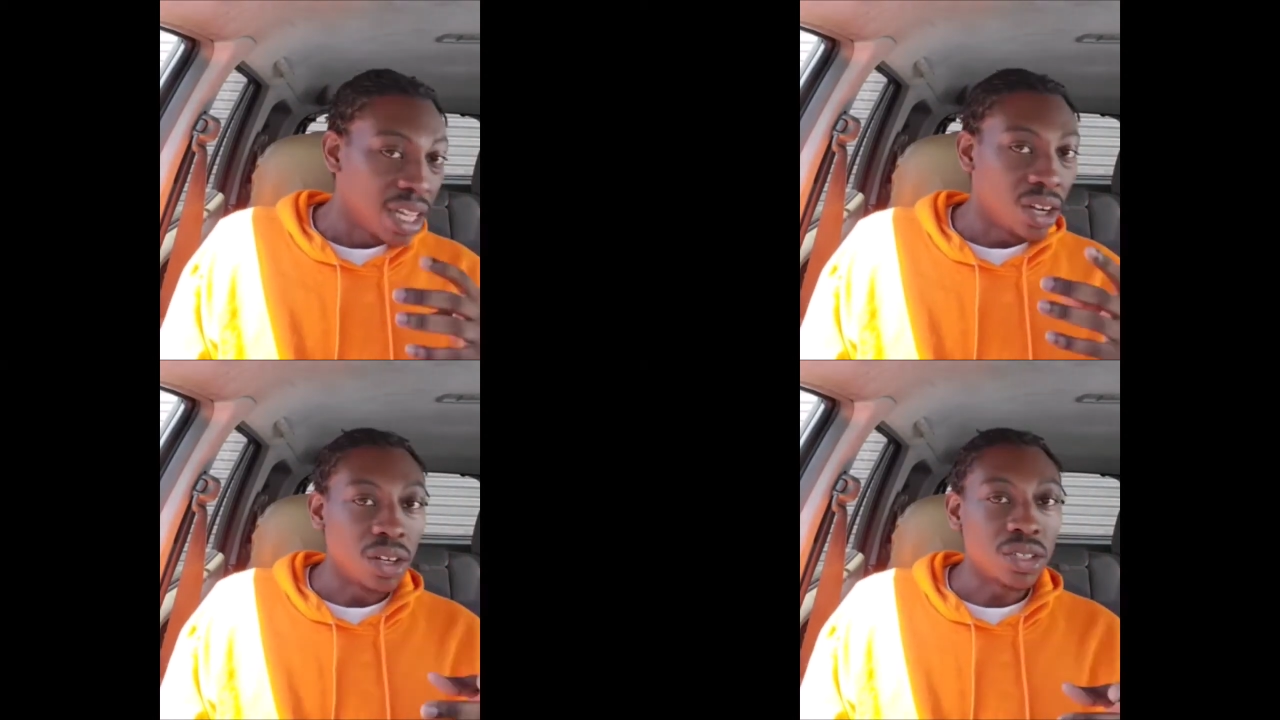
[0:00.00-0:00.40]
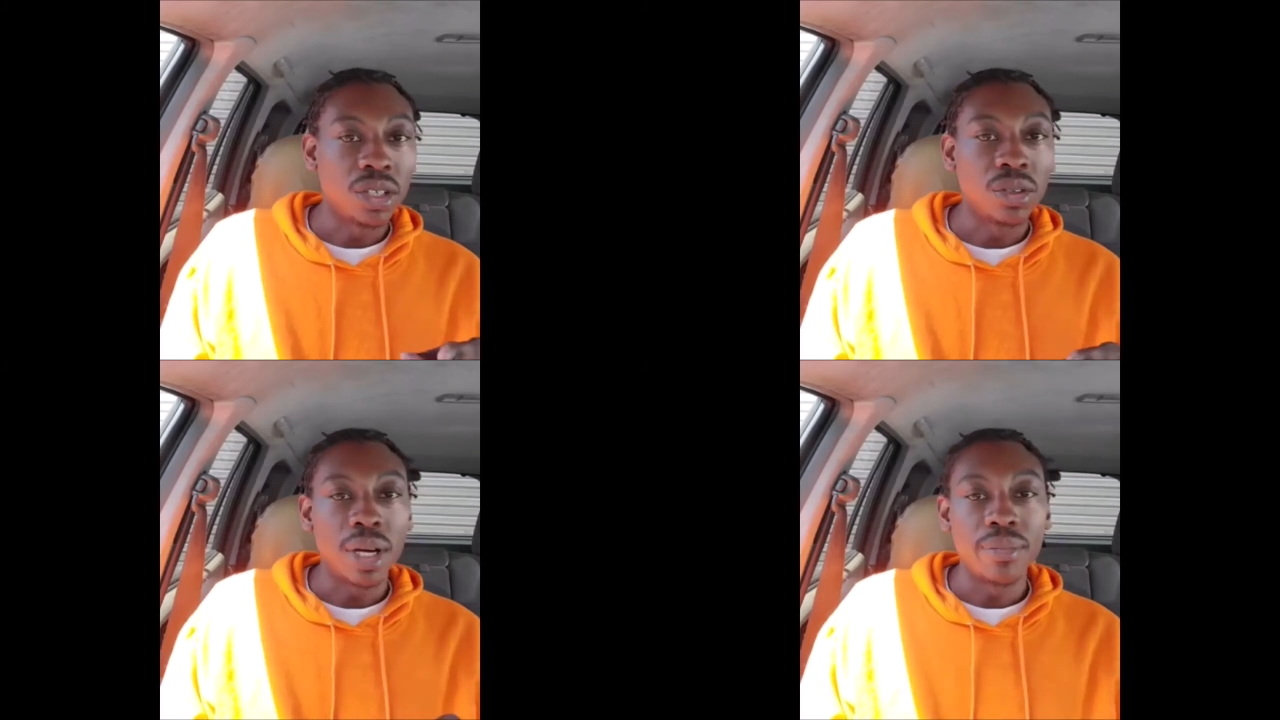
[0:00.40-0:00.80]
And
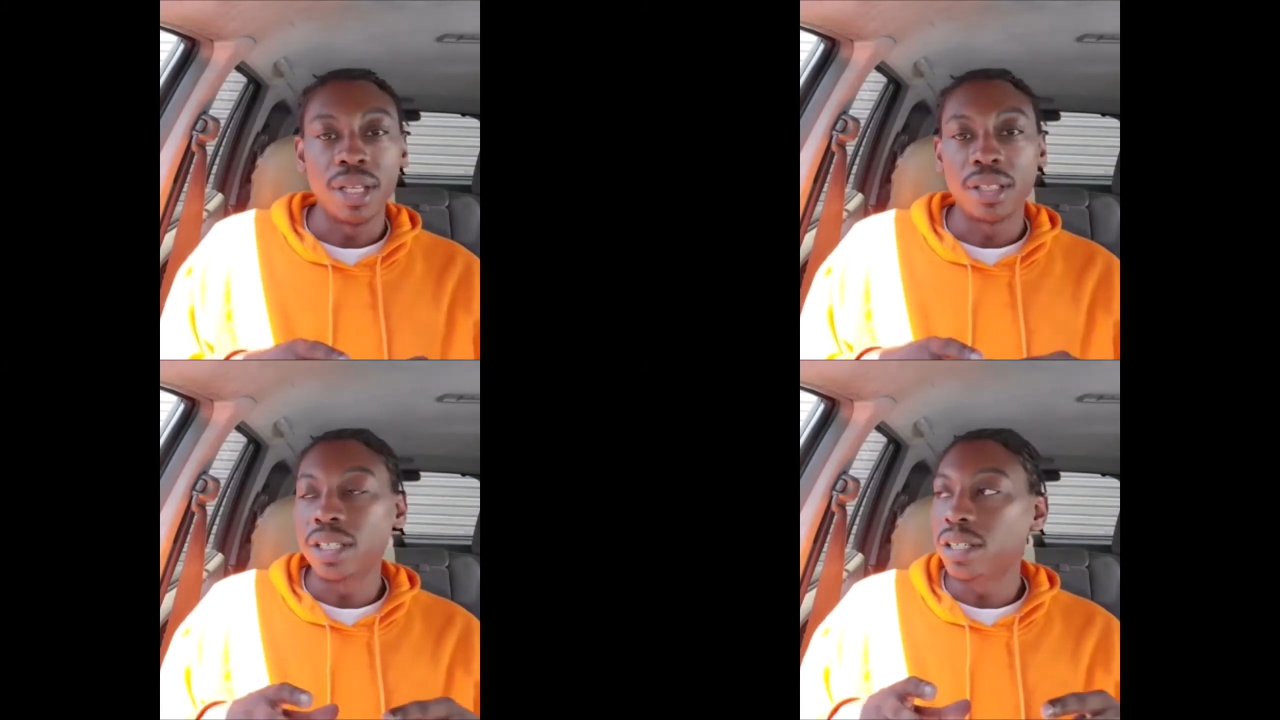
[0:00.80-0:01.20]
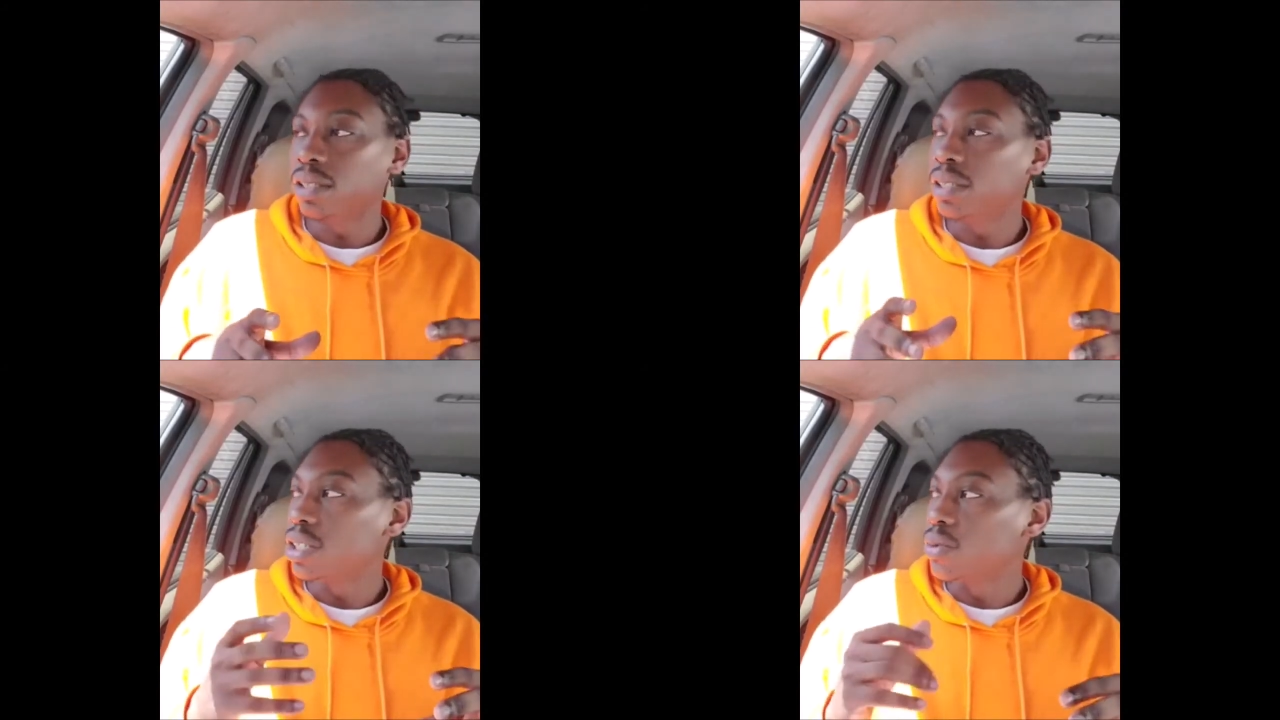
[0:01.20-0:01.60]
also, I mean,
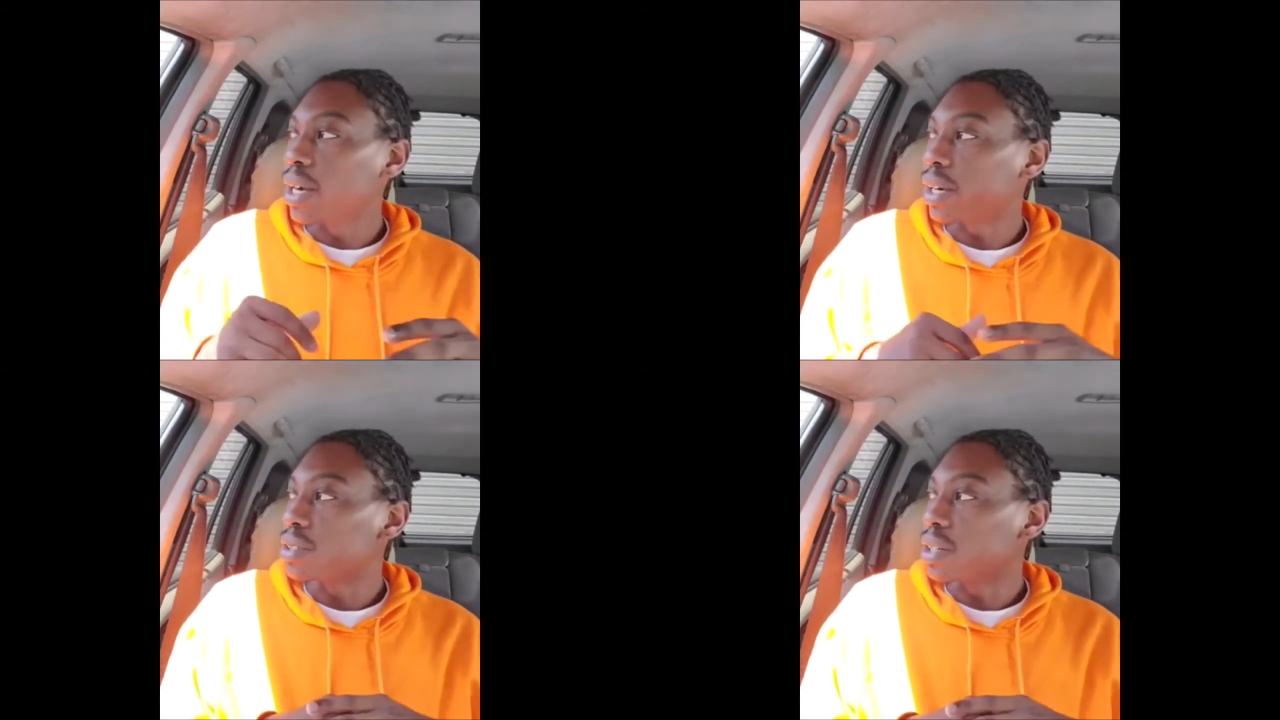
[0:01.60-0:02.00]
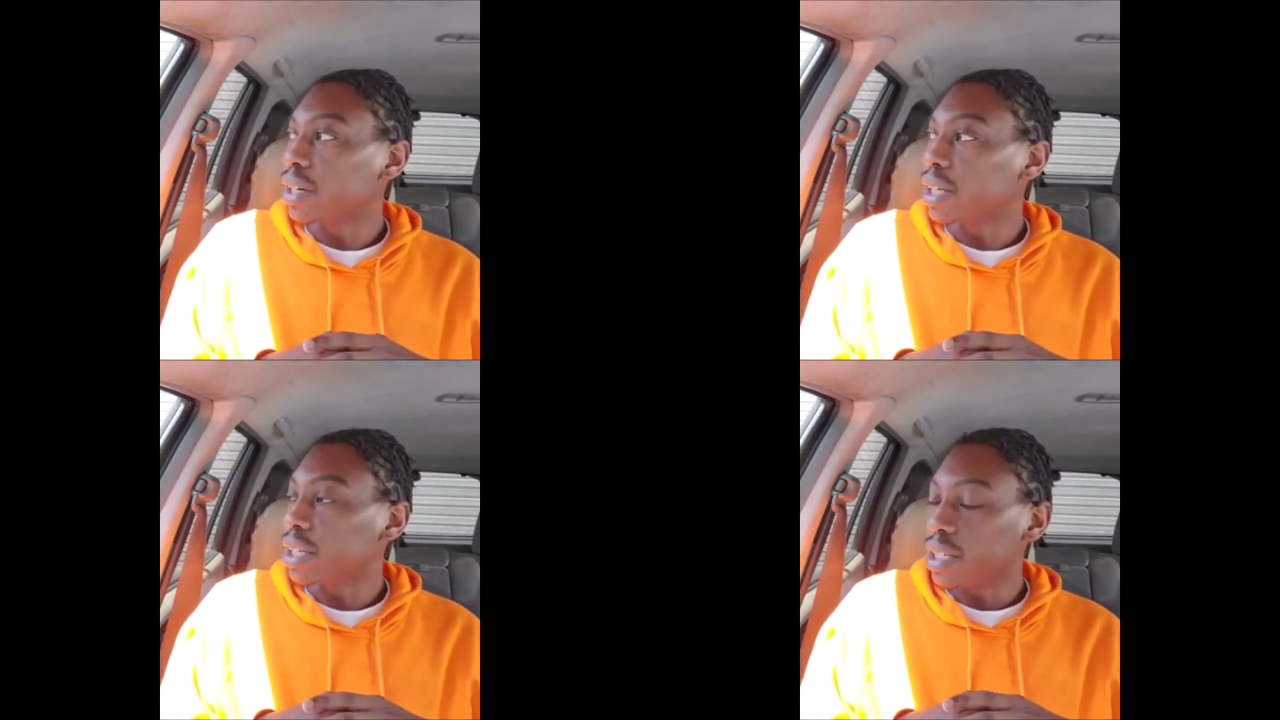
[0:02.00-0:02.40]
these records are